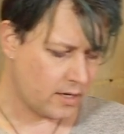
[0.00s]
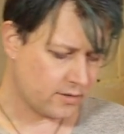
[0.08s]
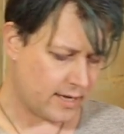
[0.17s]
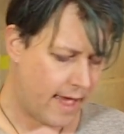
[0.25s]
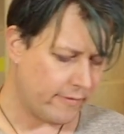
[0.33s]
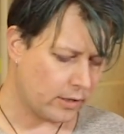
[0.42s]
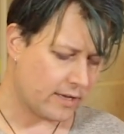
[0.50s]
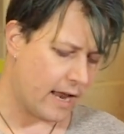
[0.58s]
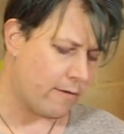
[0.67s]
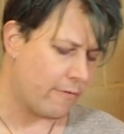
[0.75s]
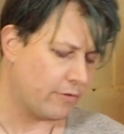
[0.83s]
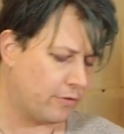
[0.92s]
So having a look at
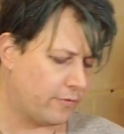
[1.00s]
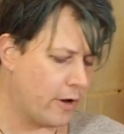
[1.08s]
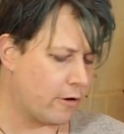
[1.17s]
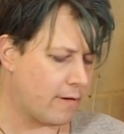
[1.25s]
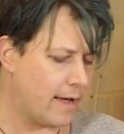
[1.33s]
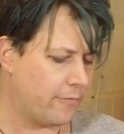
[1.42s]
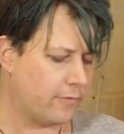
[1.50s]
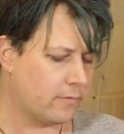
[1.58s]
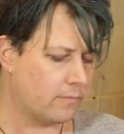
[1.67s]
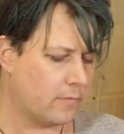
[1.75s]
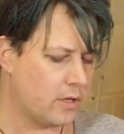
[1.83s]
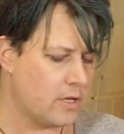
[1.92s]
our reference photograph,
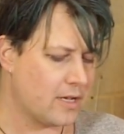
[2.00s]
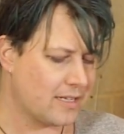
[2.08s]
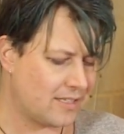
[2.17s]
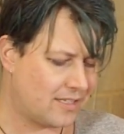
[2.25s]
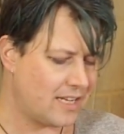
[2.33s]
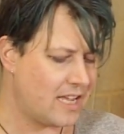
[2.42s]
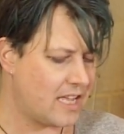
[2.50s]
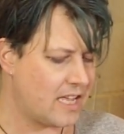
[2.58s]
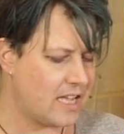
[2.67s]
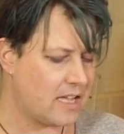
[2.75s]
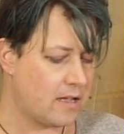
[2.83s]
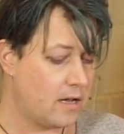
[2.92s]
you can see
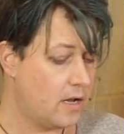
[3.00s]
here